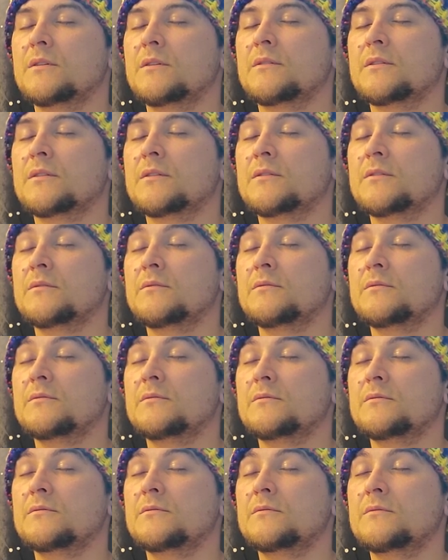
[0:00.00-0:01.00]
Thank you.
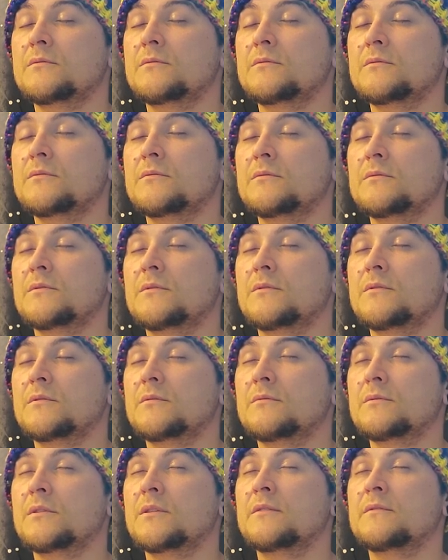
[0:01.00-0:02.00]

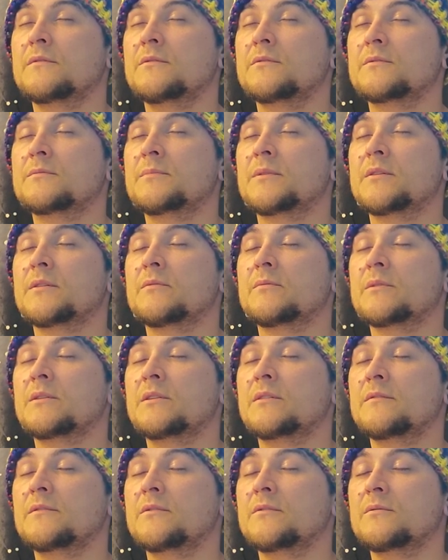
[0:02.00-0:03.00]
We love you, Spirit. We
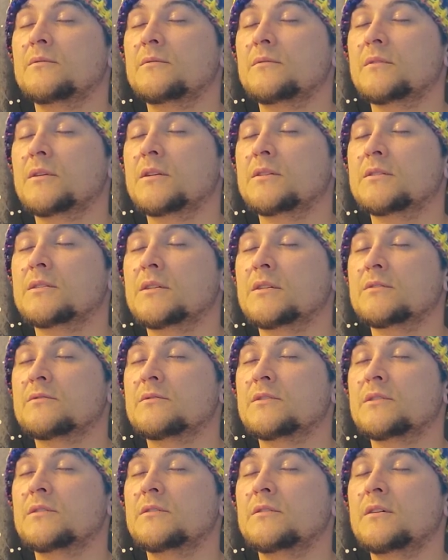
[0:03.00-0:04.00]
love you,
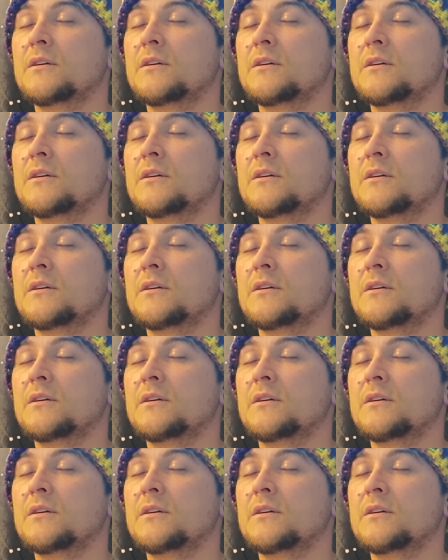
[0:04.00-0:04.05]
Ancestry.